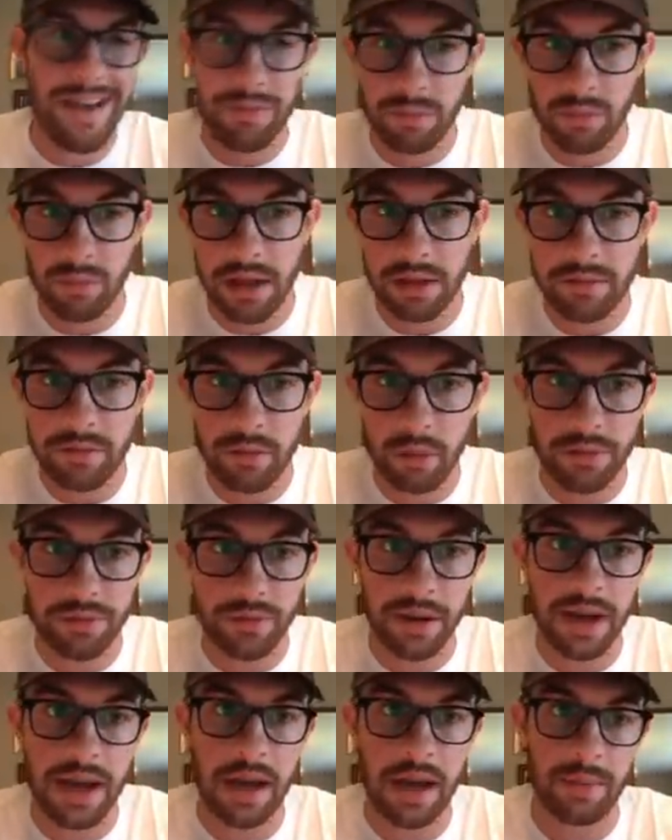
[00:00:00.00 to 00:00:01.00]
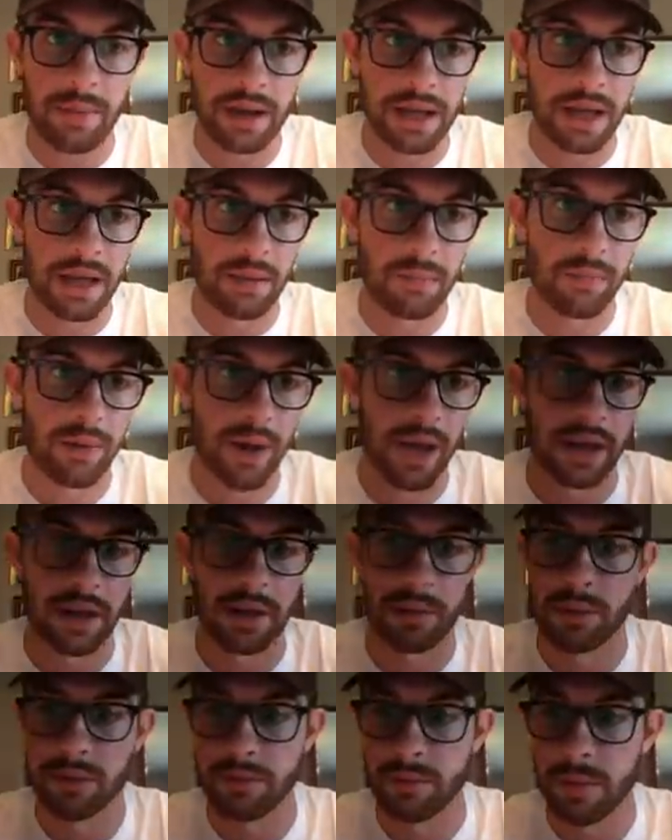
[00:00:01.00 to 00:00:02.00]
him ranked 4th right now. But again, I'm probably
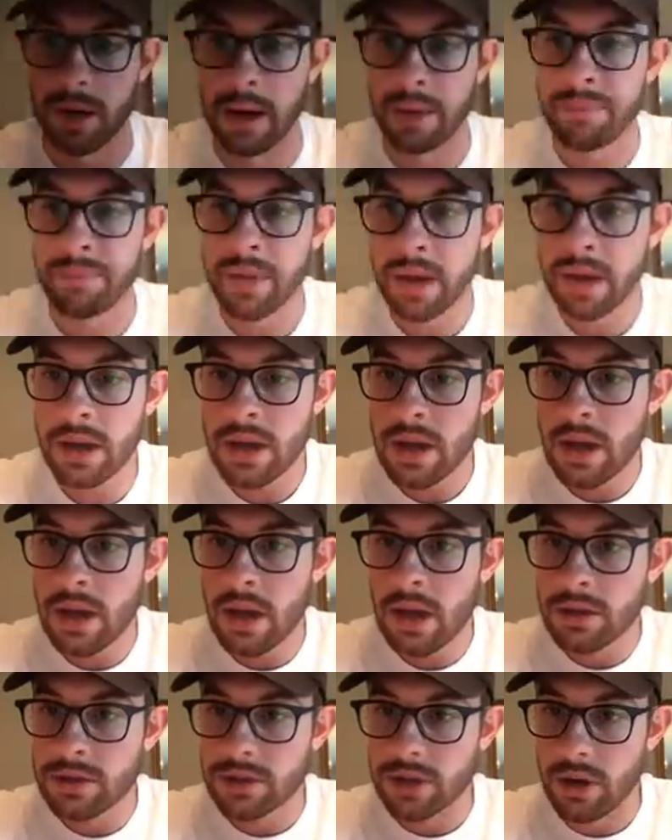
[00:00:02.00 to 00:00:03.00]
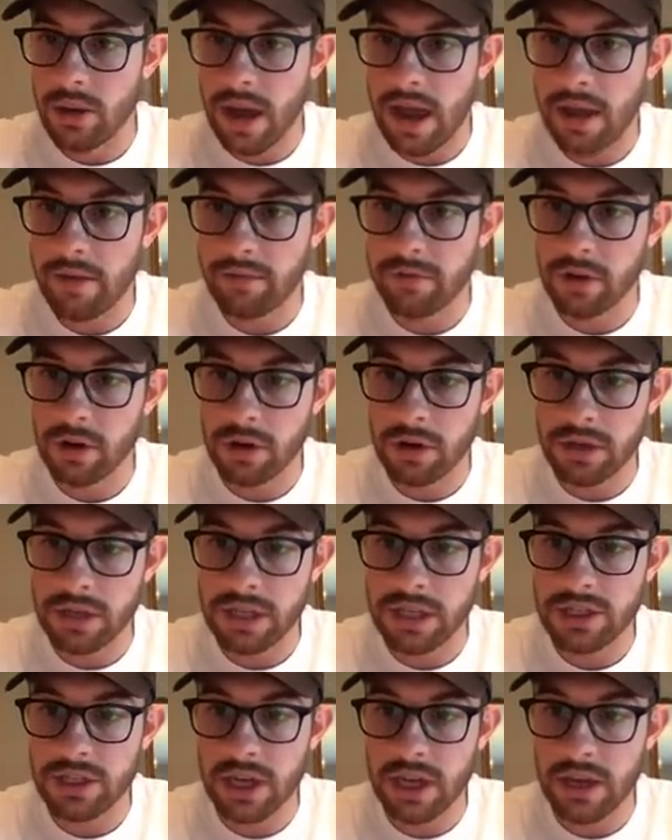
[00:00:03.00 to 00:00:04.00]
going to move him up. So after
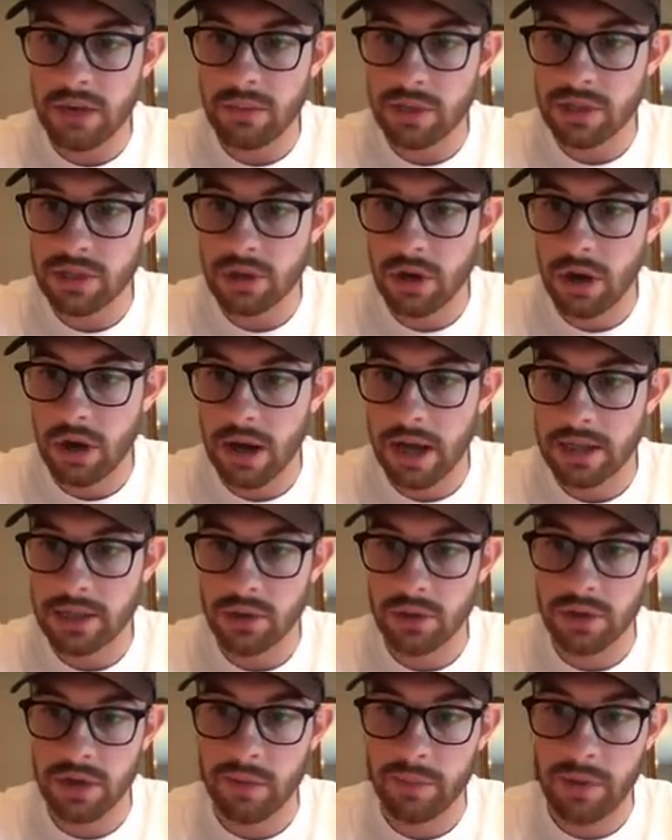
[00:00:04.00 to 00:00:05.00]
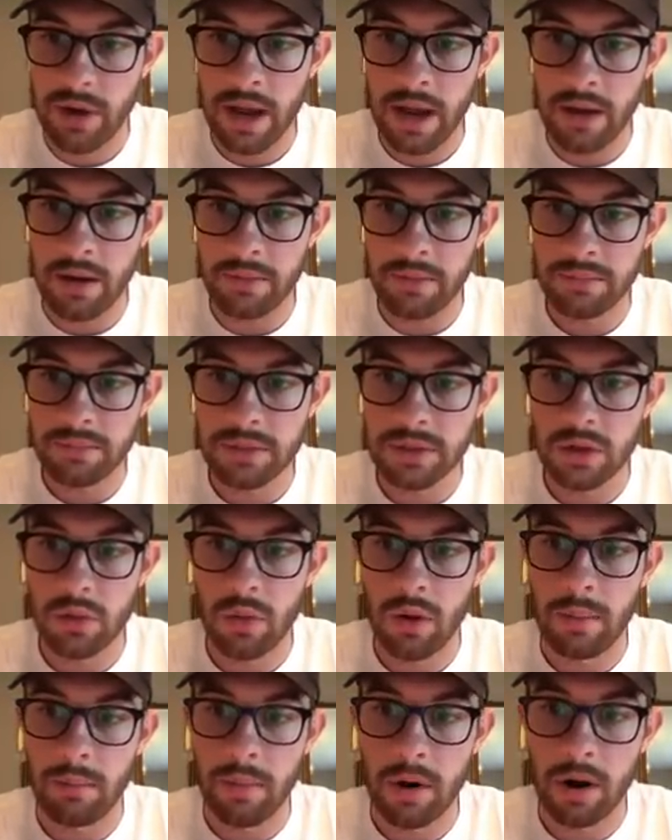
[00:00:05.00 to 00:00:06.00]
DJ, we saw Antonio Brown,
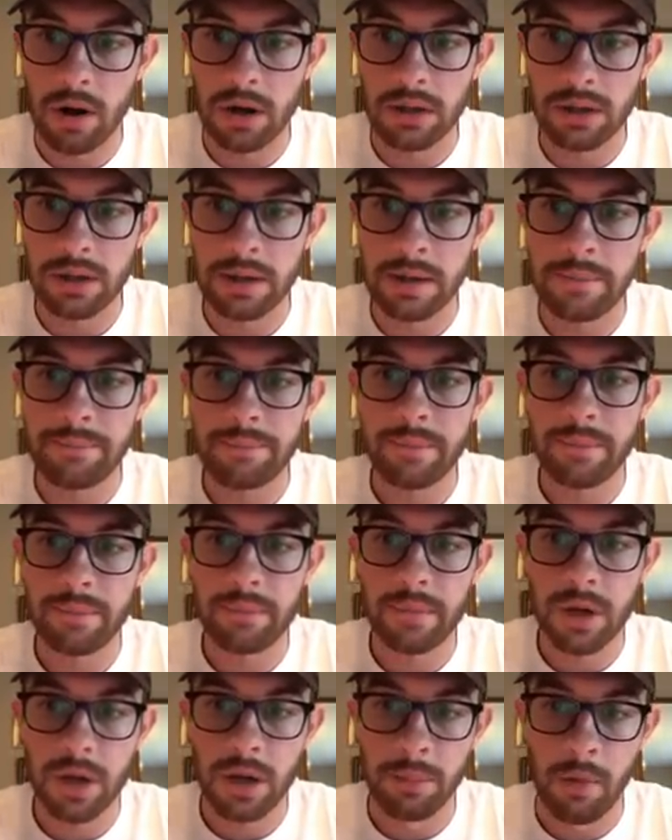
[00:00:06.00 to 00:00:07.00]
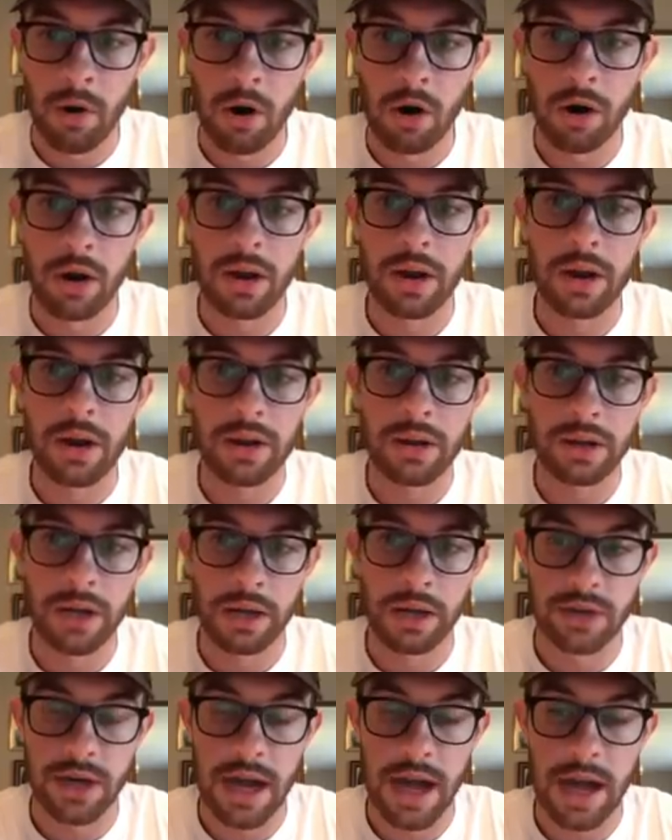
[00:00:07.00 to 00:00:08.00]
Saquon Barkley, Kamara,
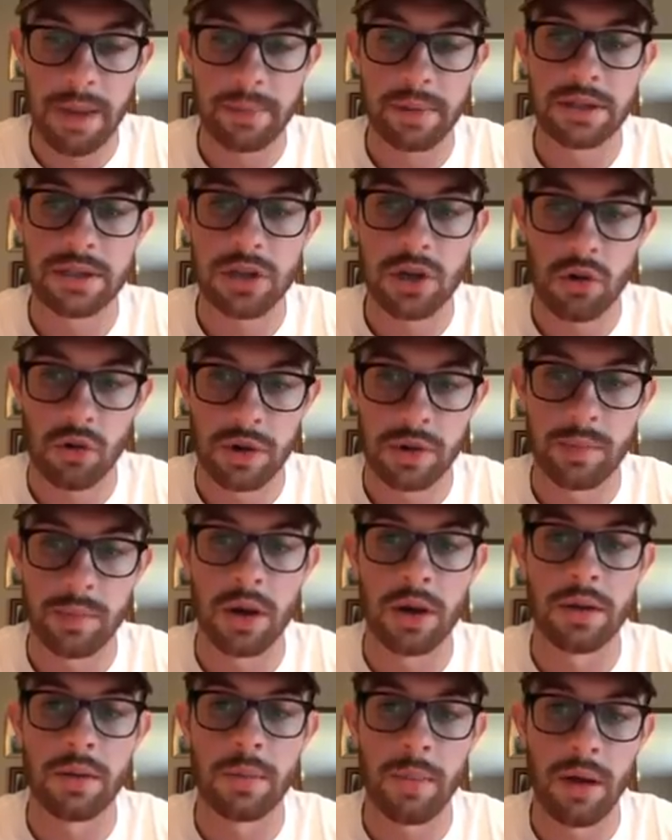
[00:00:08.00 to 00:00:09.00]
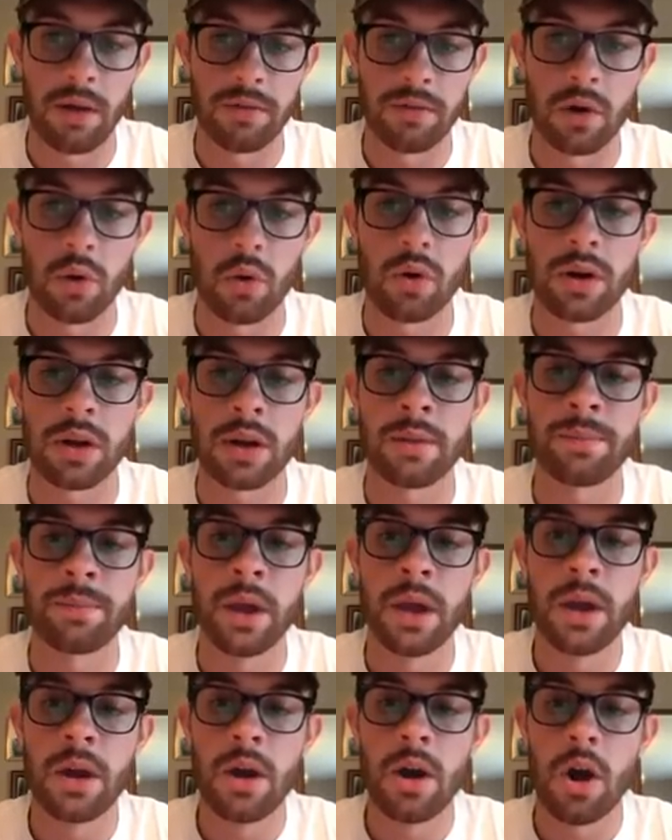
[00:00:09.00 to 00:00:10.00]
DeAndre Hopkins, Kareem Hunt, Melvin Gordon,
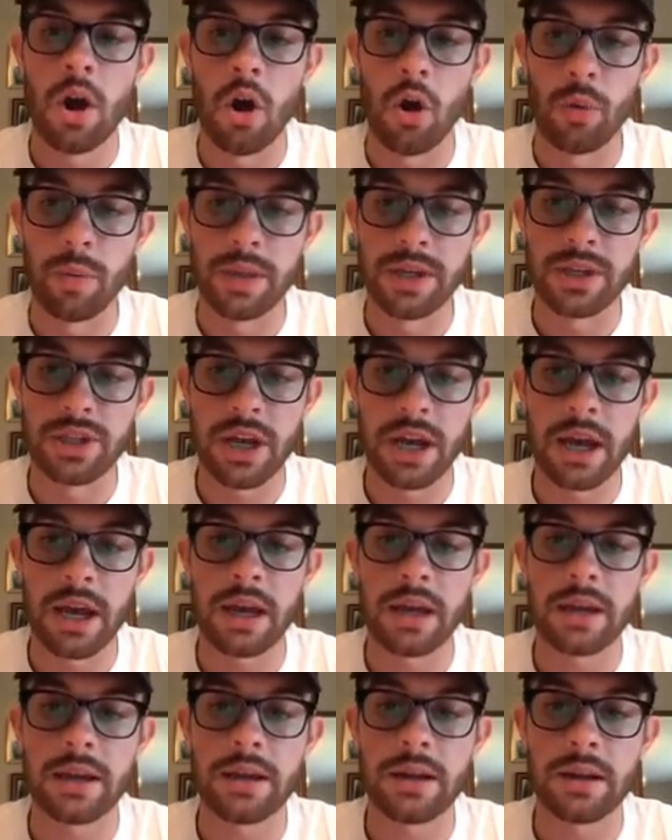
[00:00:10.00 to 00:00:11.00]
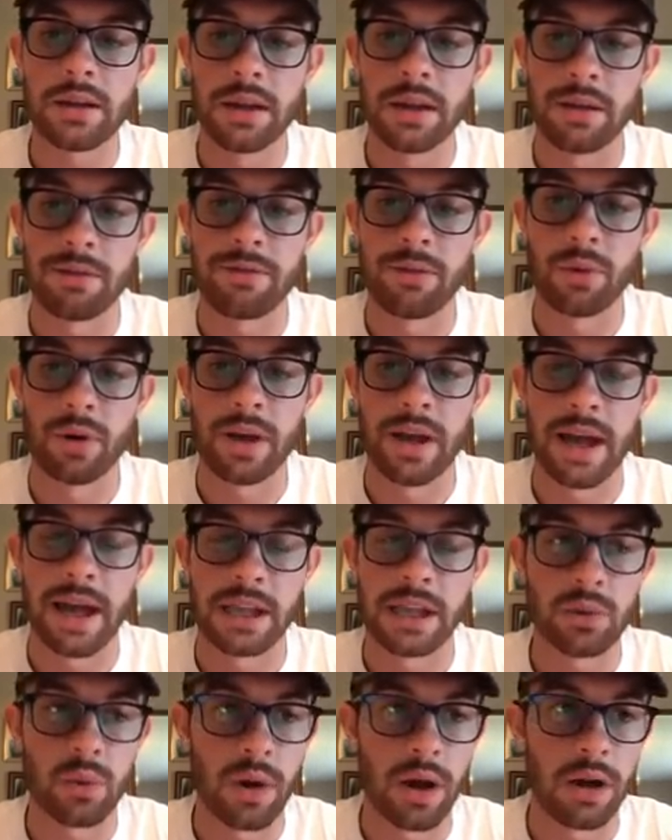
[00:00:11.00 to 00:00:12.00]
OBJ, Leonard Fournette
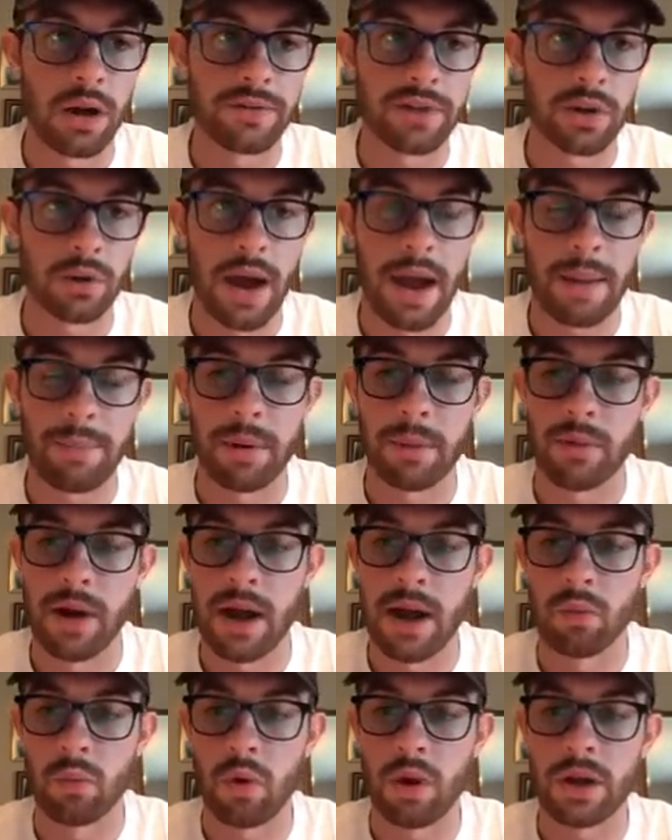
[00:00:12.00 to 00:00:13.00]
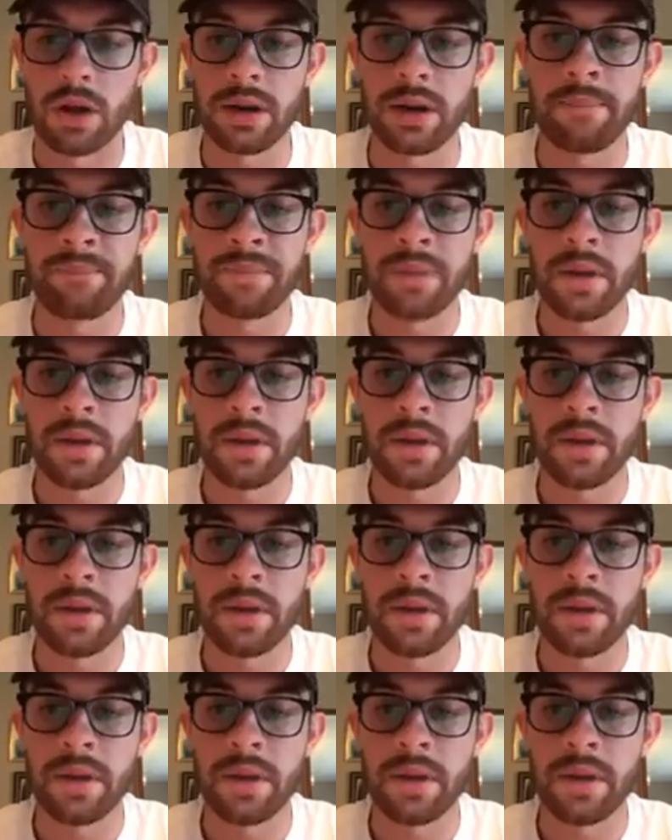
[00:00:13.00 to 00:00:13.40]
at 12 to wrap up round 1,